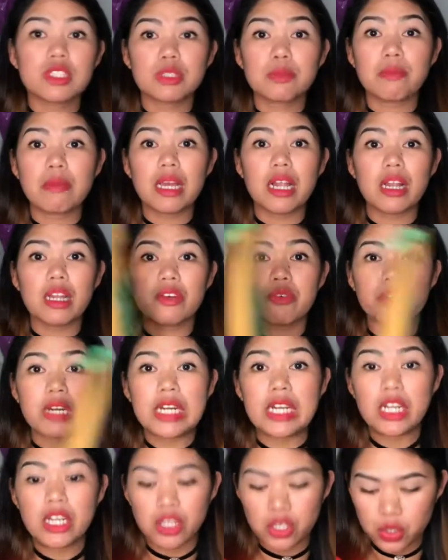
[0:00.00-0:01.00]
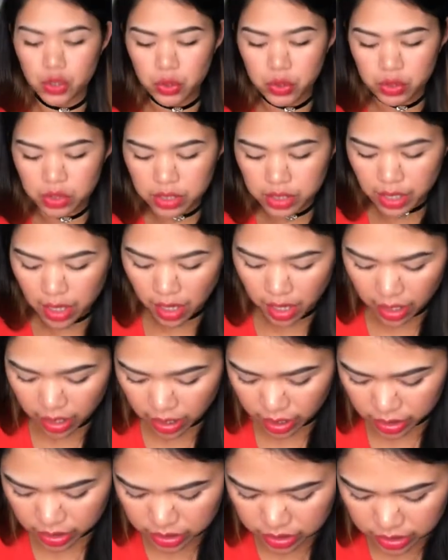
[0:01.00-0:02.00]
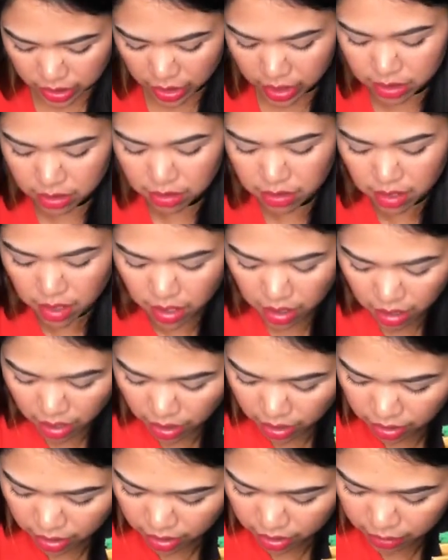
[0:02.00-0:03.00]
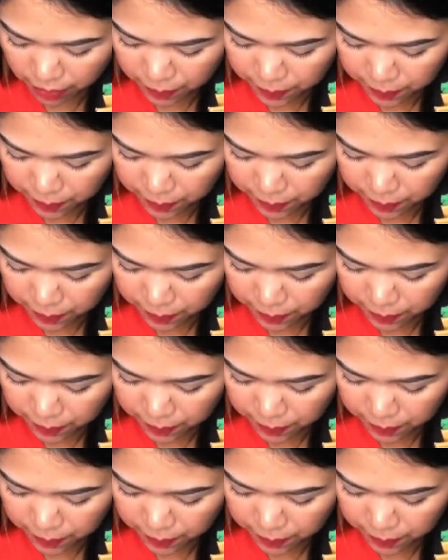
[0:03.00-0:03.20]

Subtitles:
Smell really good, guys. And then,